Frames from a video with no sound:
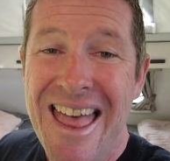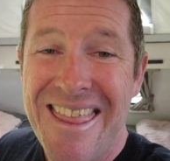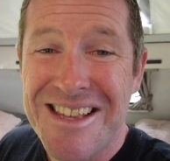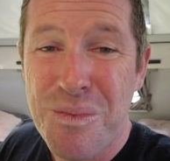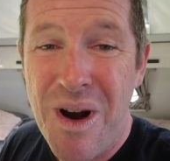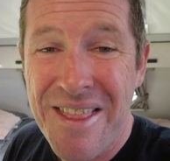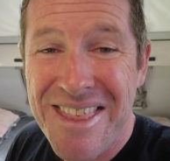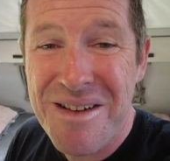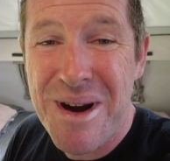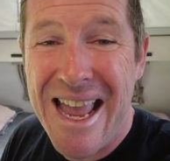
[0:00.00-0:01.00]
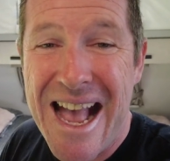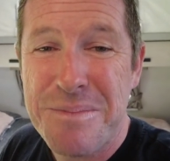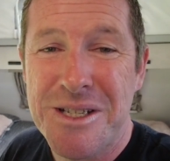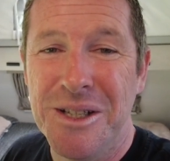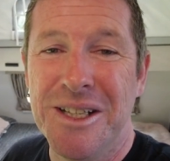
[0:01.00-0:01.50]
That's one thing we
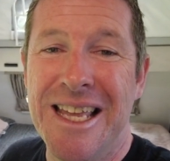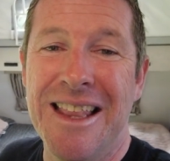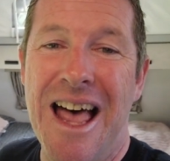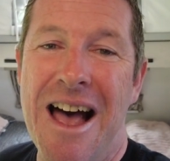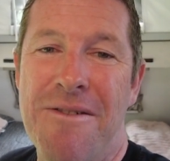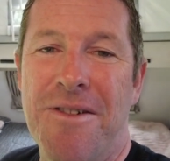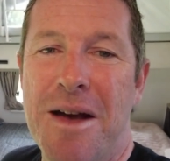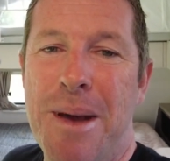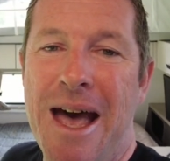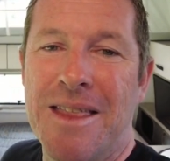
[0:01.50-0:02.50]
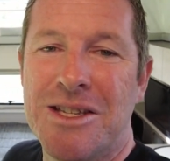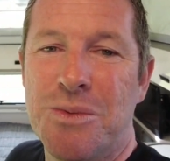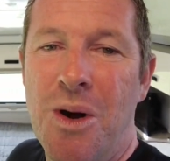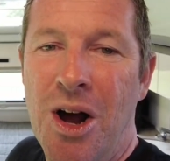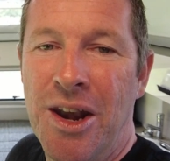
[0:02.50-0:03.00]
absolutely love about the
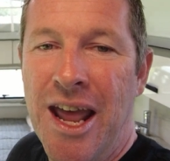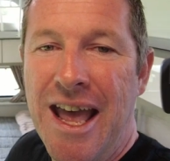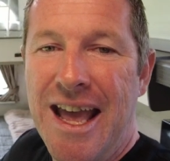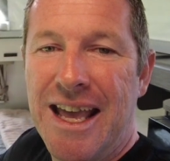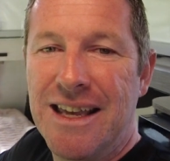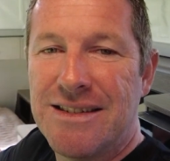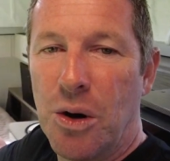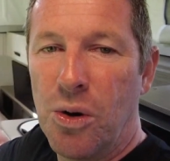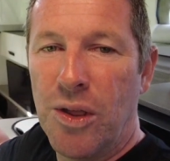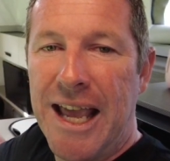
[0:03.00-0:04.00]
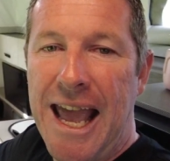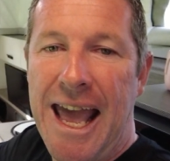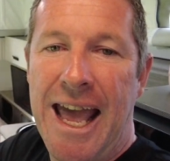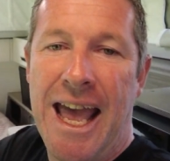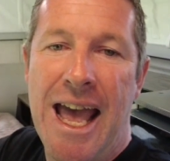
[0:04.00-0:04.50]
Swan, is all the
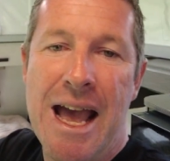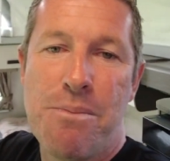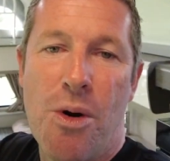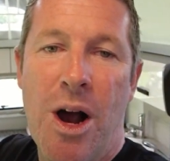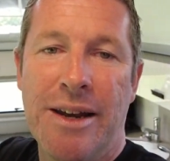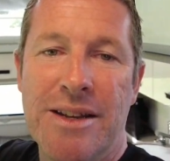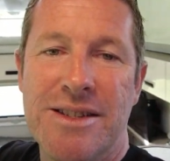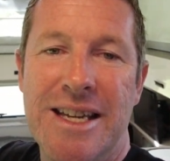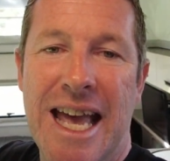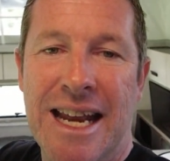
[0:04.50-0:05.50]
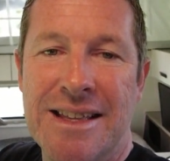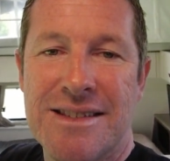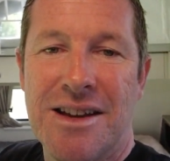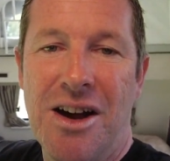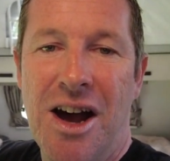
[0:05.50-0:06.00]
air and brightness you get
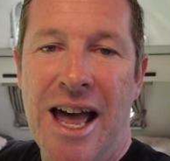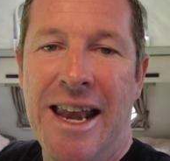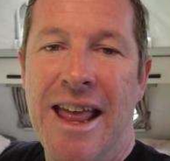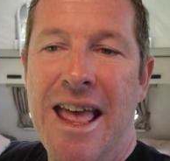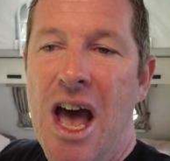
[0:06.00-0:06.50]
inside.